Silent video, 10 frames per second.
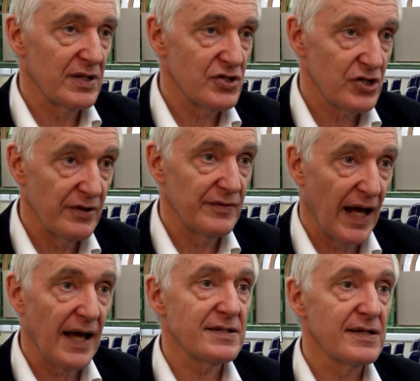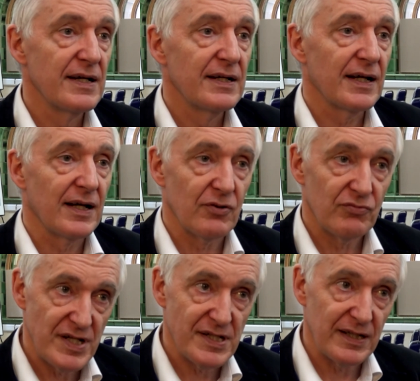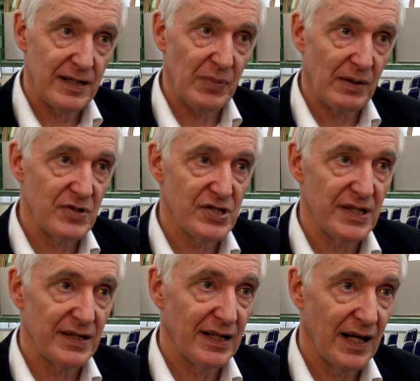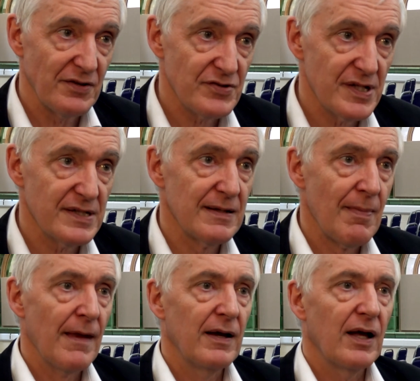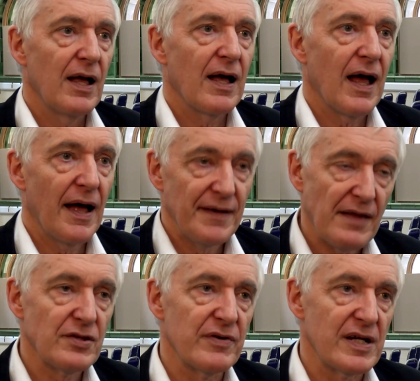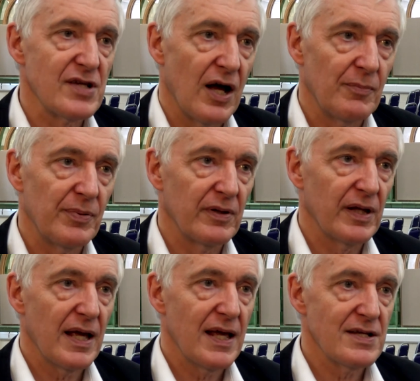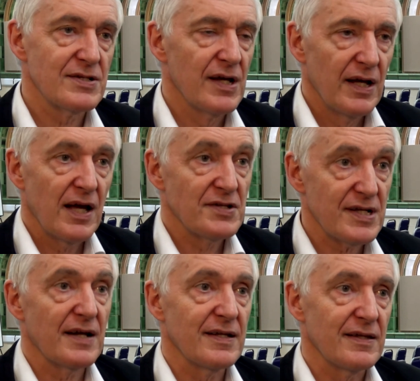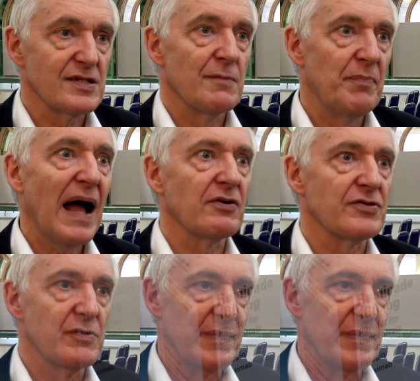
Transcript: has shown that, recently published in The Lancet. Another example is a study that's about to